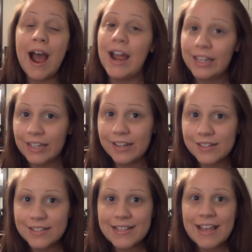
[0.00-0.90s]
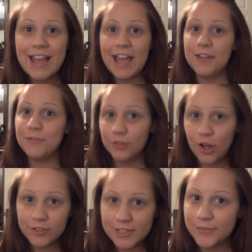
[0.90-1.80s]
I get a
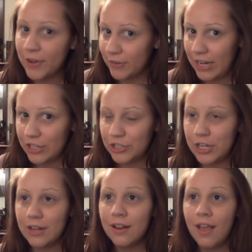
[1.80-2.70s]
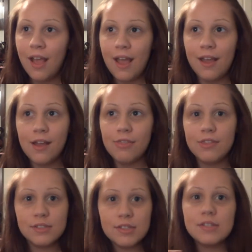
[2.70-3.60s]
flawless foundation. And
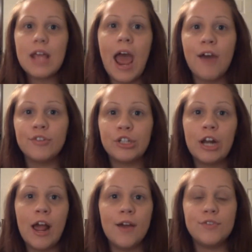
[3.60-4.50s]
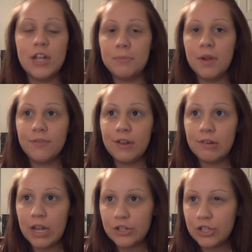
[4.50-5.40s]
this is after I've done my
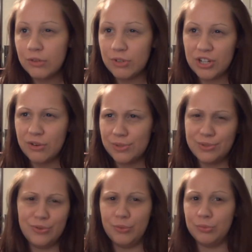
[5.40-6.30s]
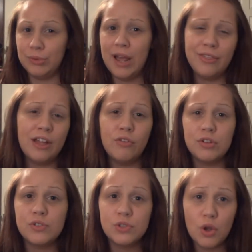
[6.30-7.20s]
foundation, which I think I look
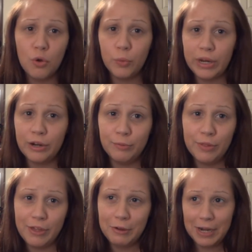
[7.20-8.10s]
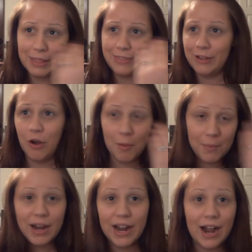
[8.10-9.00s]
so weird without anything on
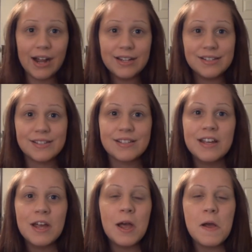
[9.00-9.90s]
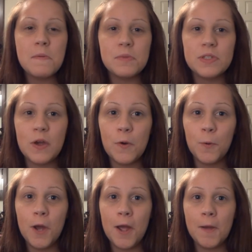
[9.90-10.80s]
my eyes.
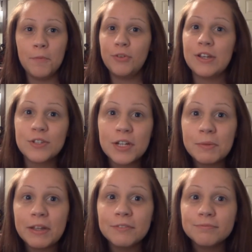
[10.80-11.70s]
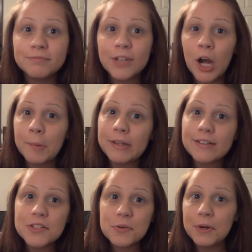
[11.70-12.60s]
So if you guys are going to make
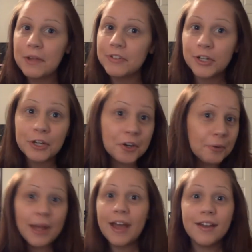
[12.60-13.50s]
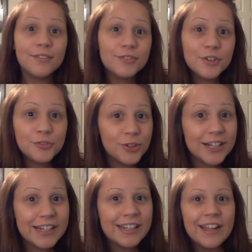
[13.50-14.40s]
comments or whatever, go ahead and feel
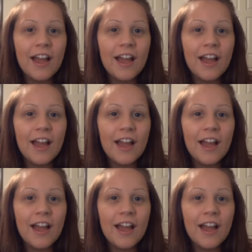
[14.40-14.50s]
free.